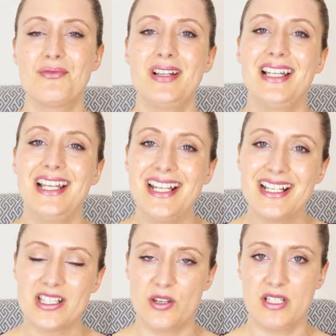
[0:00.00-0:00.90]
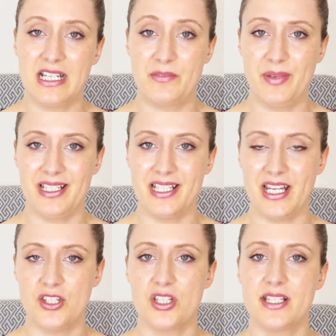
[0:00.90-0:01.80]
release those
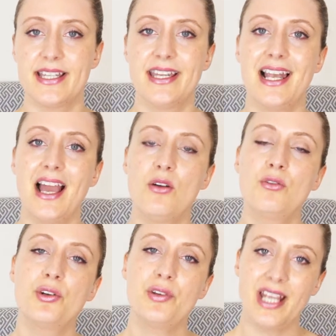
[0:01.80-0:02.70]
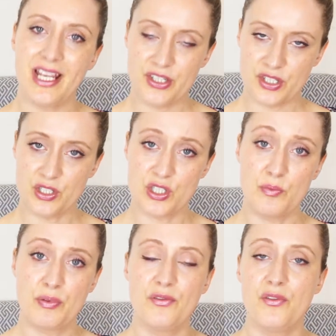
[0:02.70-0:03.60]
expectations and allow creation to
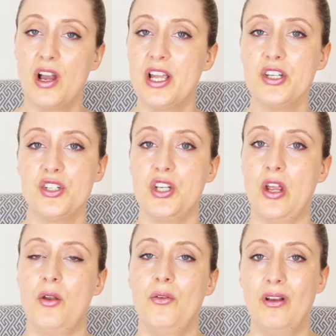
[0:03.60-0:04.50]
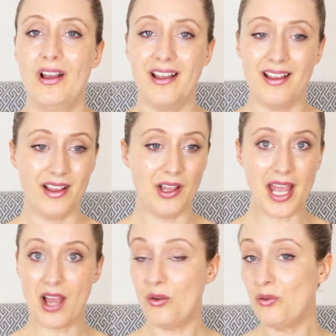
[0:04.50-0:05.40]
provide you
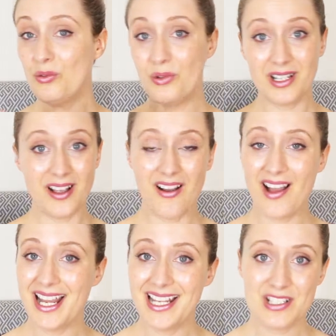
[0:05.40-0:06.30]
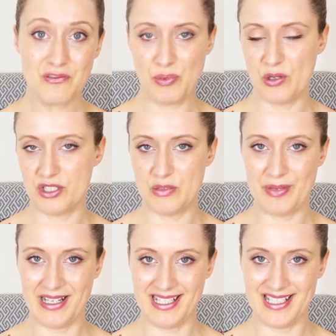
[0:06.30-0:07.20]
all kinds of
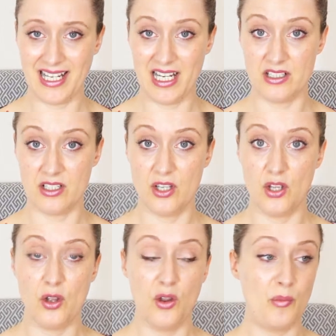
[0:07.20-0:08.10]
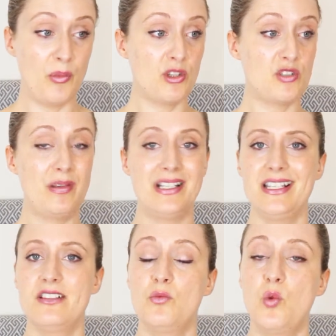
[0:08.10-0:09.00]
possibilities
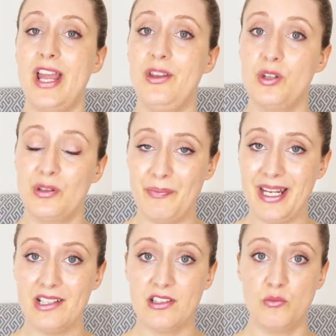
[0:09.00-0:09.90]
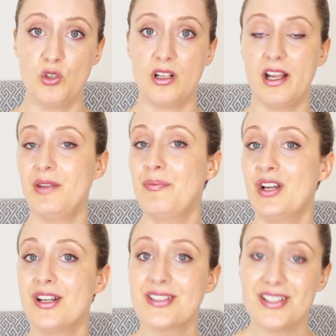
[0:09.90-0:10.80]
of where you could meet them, what kind of
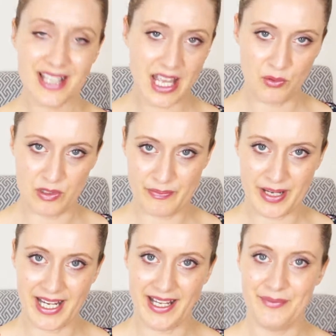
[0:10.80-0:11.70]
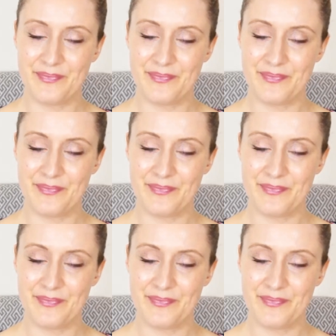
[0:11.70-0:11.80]
person they would be.